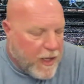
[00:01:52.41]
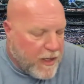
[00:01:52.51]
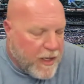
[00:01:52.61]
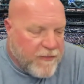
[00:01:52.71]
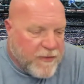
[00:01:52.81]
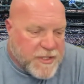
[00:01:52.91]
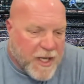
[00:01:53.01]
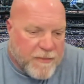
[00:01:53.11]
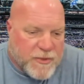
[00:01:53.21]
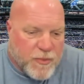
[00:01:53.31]
even
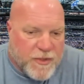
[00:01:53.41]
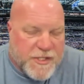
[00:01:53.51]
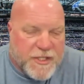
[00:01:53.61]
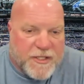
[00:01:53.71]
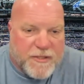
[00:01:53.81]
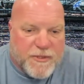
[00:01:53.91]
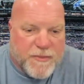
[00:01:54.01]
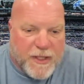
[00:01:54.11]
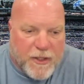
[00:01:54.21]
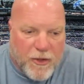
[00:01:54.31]
times when the system's
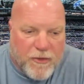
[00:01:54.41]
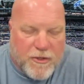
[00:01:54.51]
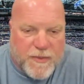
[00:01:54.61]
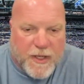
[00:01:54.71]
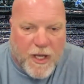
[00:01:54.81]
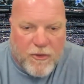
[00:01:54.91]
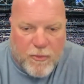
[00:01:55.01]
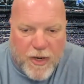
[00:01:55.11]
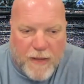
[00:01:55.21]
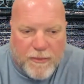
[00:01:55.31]
been good there's been other
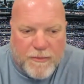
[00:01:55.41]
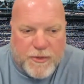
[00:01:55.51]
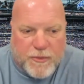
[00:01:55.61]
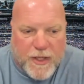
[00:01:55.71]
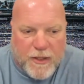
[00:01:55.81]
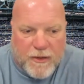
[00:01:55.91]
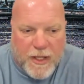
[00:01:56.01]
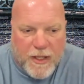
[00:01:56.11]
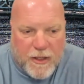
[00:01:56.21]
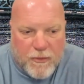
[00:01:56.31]
problems around
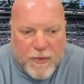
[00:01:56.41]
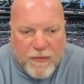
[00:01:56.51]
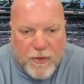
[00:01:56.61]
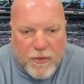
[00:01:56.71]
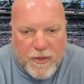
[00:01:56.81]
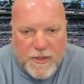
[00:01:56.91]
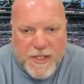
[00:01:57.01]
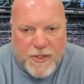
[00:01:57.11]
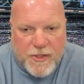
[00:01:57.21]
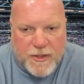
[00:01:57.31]
in and around the
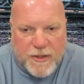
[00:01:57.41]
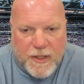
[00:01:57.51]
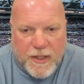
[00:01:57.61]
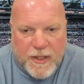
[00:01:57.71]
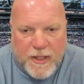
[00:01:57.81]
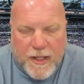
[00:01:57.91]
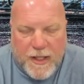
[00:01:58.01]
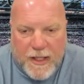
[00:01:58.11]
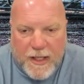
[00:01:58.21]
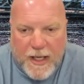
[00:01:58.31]
organization
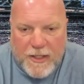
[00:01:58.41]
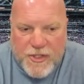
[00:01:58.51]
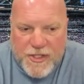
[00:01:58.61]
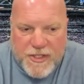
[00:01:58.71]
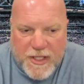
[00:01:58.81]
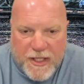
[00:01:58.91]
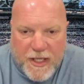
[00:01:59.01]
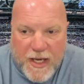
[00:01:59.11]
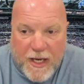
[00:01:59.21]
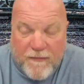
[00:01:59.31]
uh, i just think
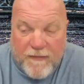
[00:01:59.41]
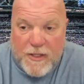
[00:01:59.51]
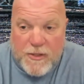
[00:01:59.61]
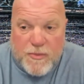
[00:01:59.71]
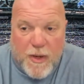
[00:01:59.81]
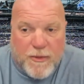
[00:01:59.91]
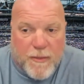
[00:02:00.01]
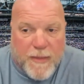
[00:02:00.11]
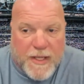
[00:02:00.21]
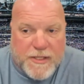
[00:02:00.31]
getting out of vegas is probably the
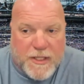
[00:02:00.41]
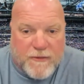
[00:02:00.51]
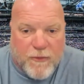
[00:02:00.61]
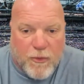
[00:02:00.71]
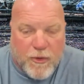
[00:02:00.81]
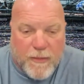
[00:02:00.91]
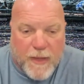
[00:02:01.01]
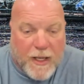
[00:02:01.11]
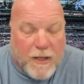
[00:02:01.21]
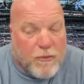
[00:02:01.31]
best thing for him
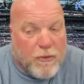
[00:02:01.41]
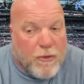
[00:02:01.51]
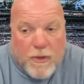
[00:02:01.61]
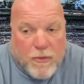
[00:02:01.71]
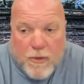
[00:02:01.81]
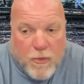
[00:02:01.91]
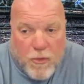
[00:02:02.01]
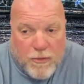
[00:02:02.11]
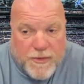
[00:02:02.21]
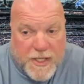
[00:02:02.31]
i don't know that going to new
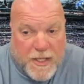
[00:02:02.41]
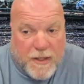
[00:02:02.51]
orleans